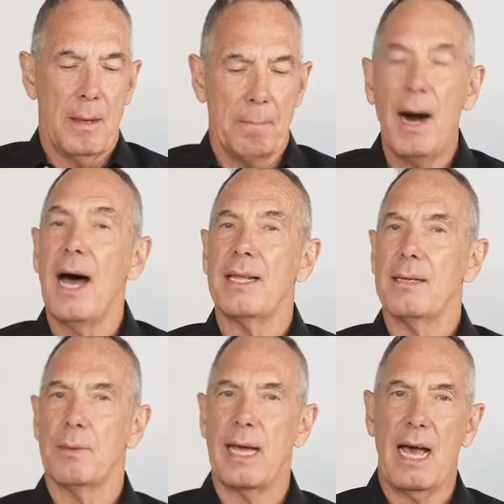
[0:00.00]
But
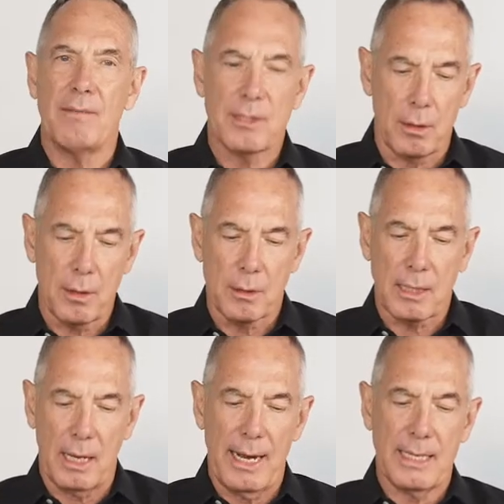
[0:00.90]
we have some of those
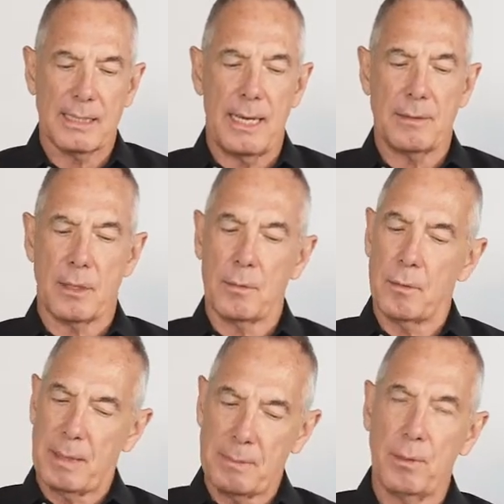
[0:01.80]
clients and some
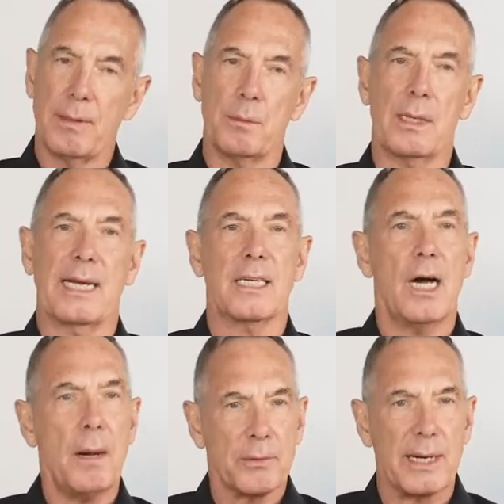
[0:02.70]
people that would like to
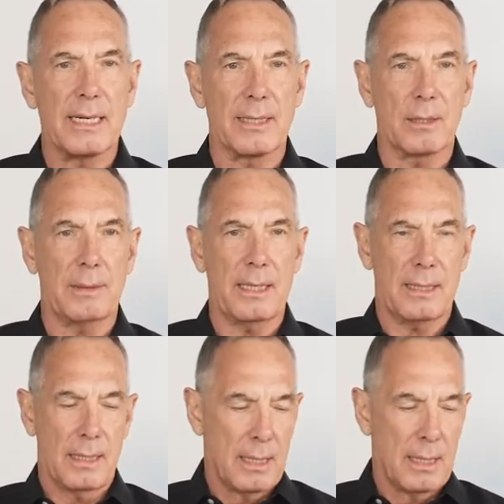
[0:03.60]
upgrade it a little bit.